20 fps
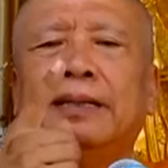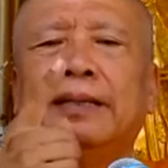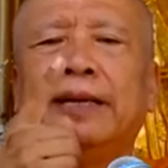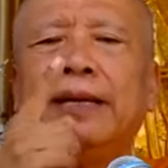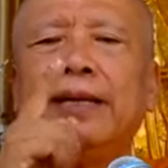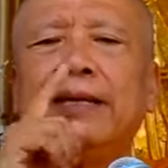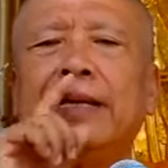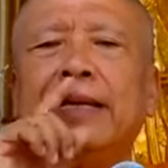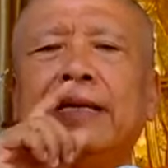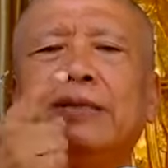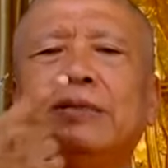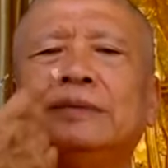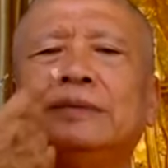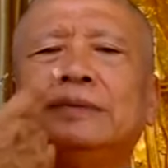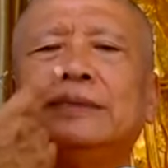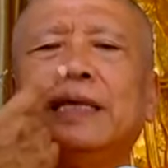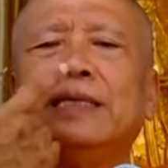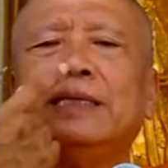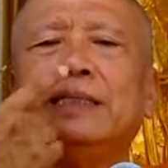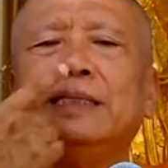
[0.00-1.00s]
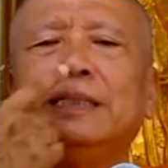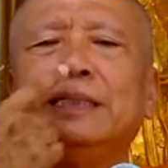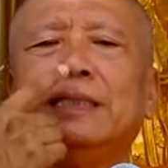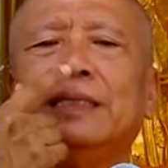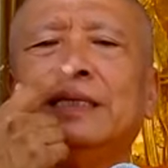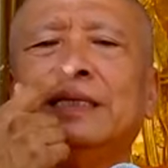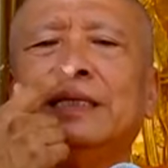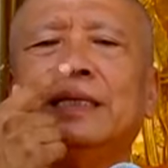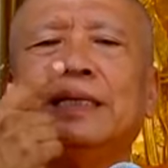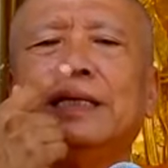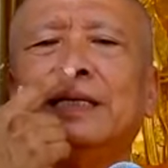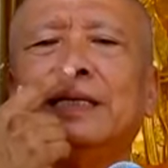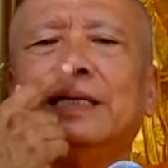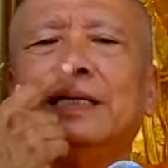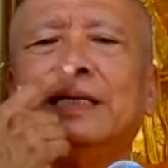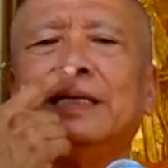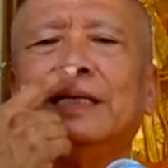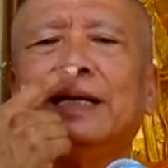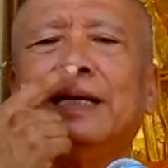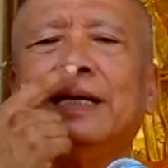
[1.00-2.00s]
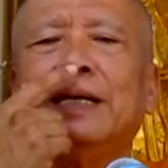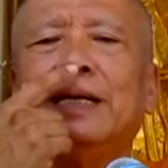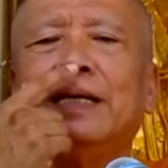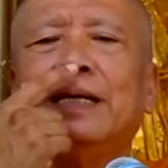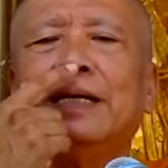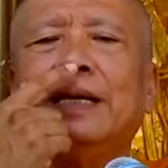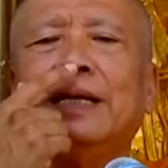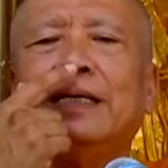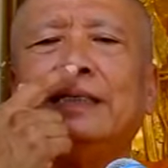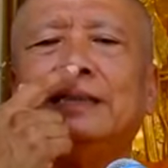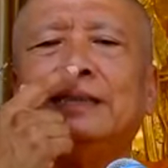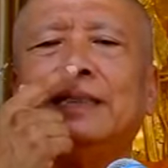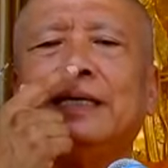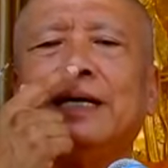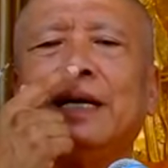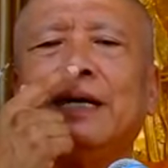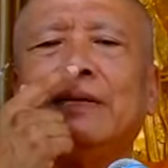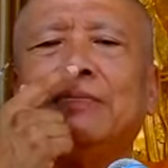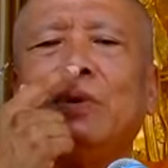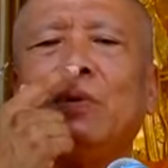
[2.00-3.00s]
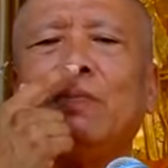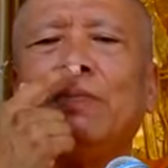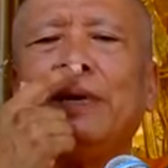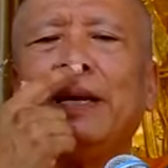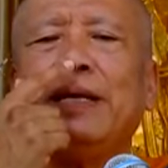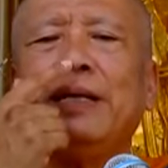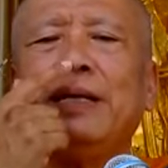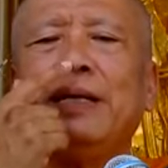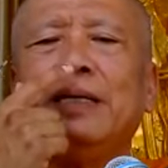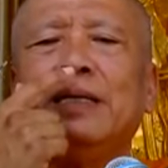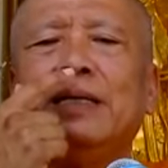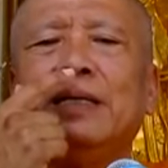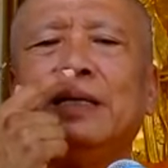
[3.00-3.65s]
okay, can you send light movement?